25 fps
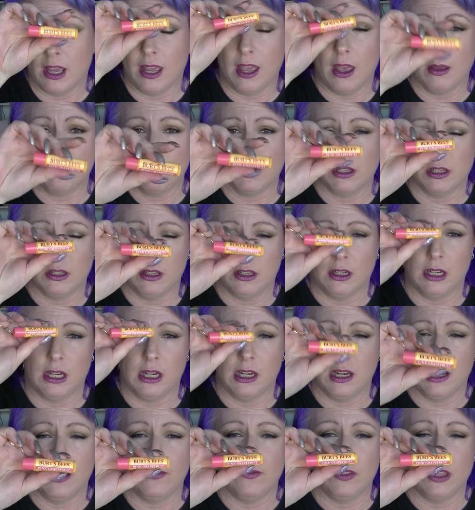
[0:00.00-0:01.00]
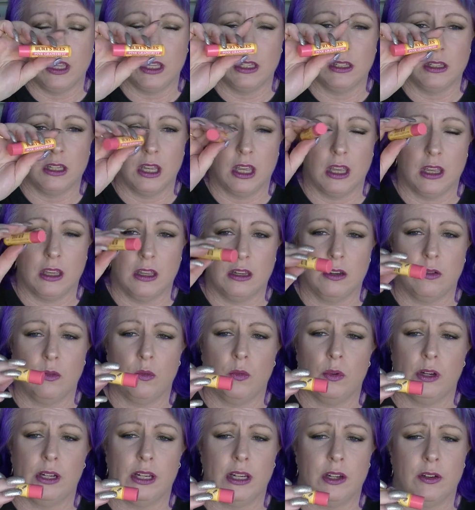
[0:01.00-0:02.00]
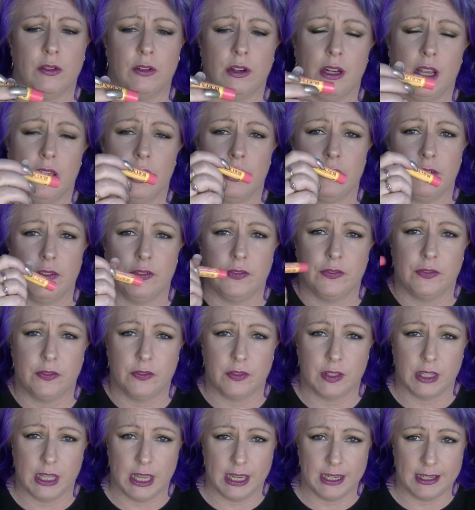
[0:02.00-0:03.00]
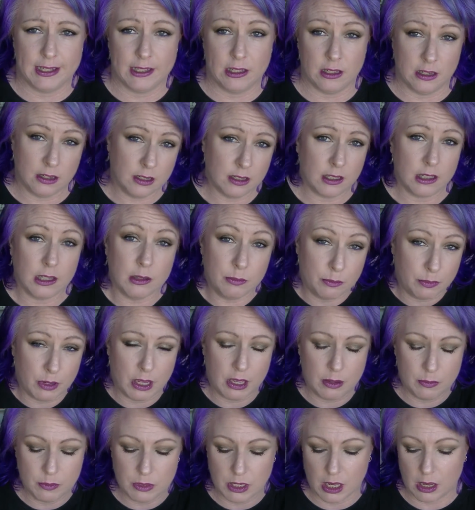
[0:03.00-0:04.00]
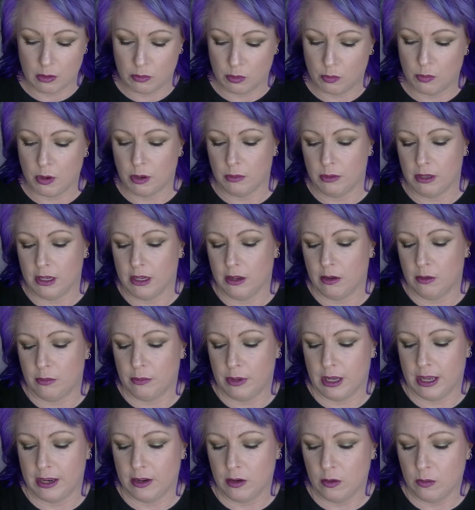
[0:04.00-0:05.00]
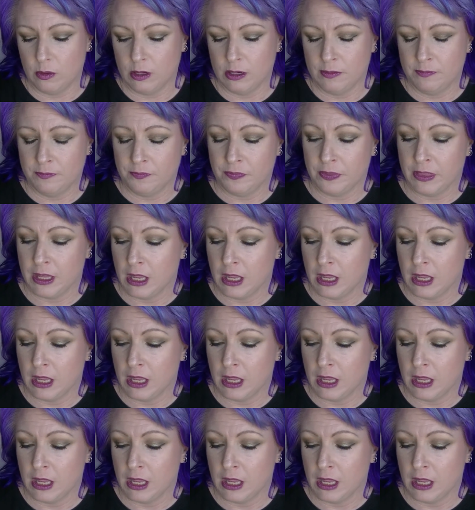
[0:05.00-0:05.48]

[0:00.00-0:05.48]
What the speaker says: I absolutely love this, and when I don't have like six lip balms, I will probably go and buy a new one.